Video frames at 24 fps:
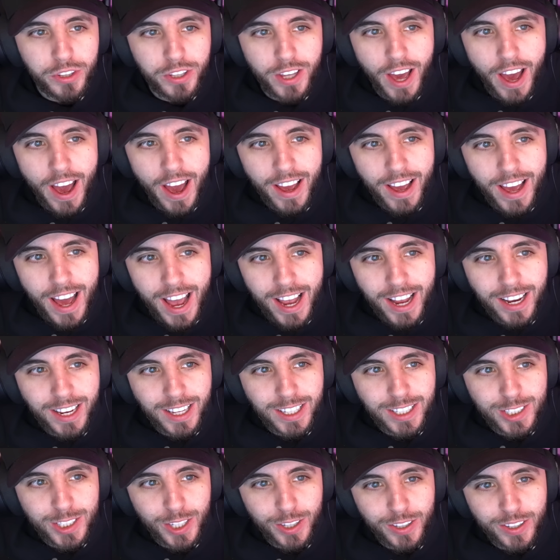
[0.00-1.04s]
yeah. Hey,
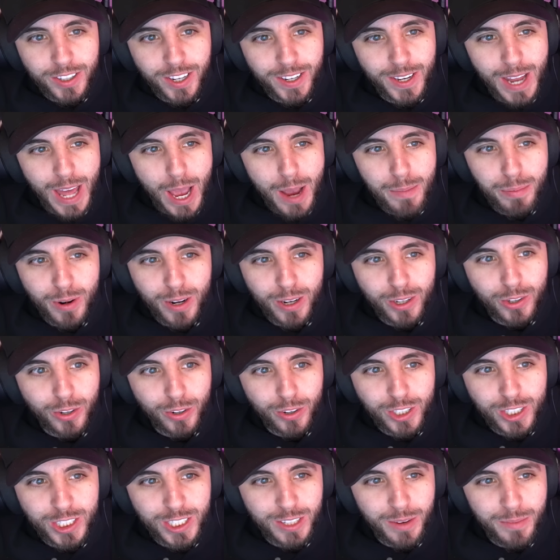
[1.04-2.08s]
listen, the neighbouring
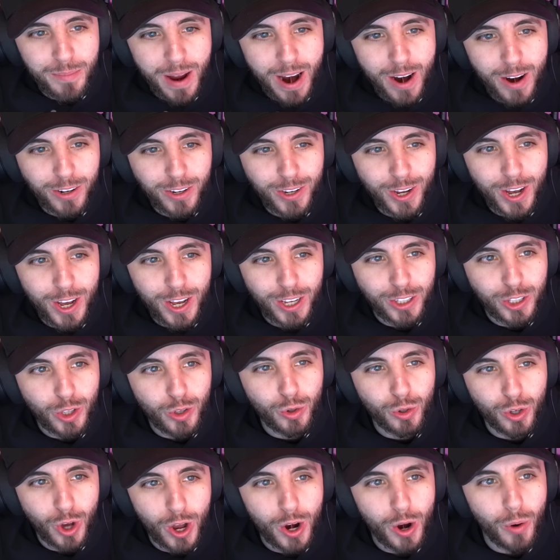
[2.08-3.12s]
countries America,
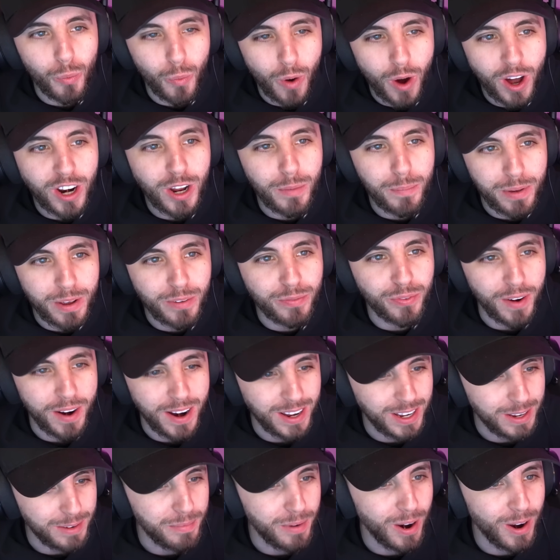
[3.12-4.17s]
you gonna want to be
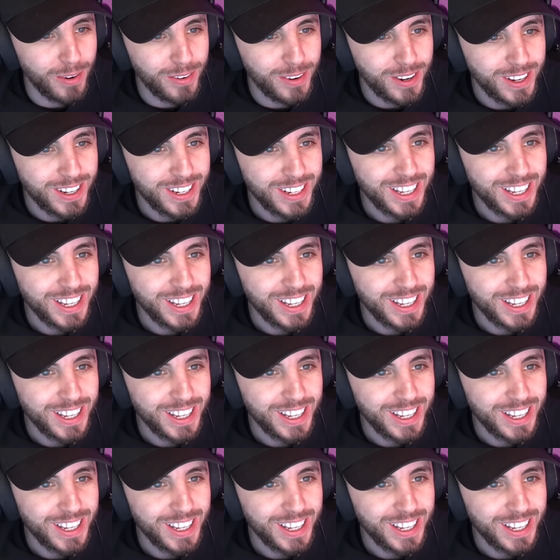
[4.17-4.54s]
friendly, bro.